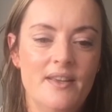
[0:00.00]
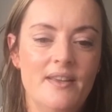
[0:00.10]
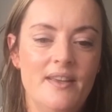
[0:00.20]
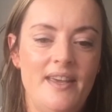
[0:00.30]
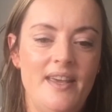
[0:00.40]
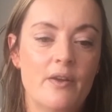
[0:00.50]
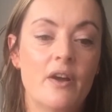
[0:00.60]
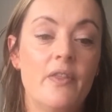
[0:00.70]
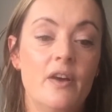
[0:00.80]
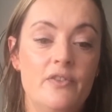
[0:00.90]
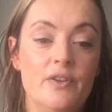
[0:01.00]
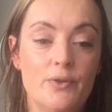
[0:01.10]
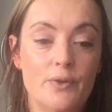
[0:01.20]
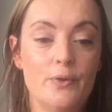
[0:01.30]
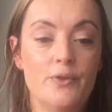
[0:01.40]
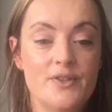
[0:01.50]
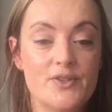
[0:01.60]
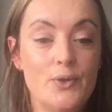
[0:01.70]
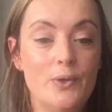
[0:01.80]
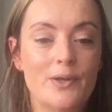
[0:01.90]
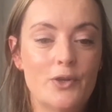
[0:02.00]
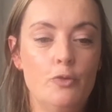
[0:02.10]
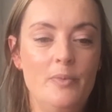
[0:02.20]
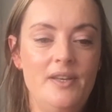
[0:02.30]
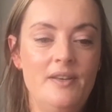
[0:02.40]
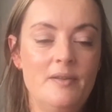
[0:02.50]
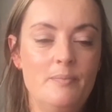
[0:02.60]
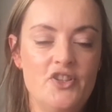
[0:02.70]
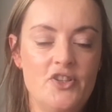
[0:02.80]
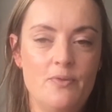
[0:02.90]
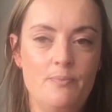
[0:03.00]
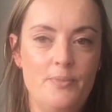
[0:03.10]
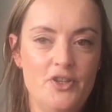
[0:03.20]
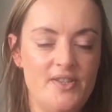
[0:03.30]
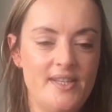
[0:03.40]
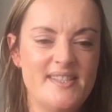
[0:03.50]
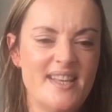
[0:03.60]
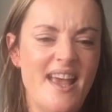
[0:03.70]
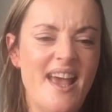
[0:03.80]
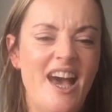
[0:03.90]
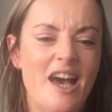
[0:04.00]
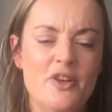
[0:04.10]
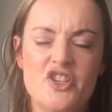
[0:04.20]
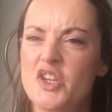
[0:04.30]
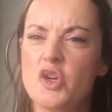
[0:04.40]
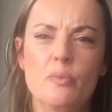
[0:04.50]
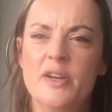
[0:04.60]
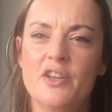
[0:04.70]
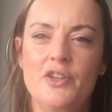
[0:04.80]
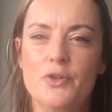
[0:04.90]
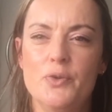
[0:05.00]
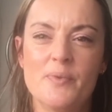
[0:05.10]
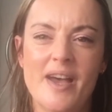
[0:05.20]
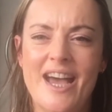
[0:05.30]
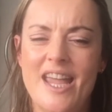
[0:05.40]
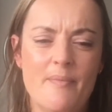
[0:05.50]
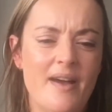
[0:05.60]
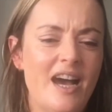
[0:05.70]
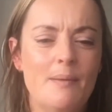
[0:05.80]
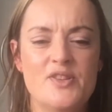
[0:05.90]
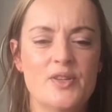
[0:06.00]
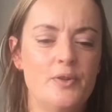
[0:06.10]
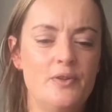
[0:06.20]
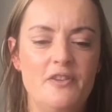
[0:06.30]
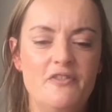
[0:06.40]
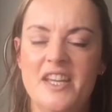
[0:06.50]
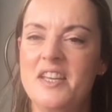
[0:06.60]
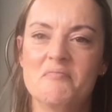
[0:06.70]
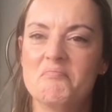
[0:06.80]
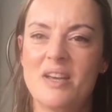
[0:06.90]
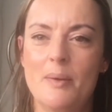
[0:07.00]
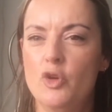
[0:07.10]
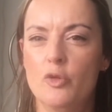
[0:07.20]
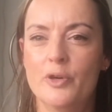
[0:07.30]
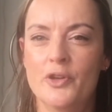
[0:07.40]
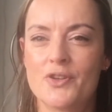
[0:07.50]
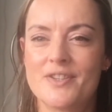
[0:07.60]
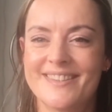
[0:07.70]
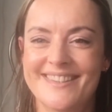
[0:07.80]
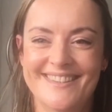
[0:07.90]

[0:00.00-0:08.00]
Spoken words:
Radha van Gul, school and coming, but she says, Hamisha Komaka you, I am absolutely fine. I'm not bothered.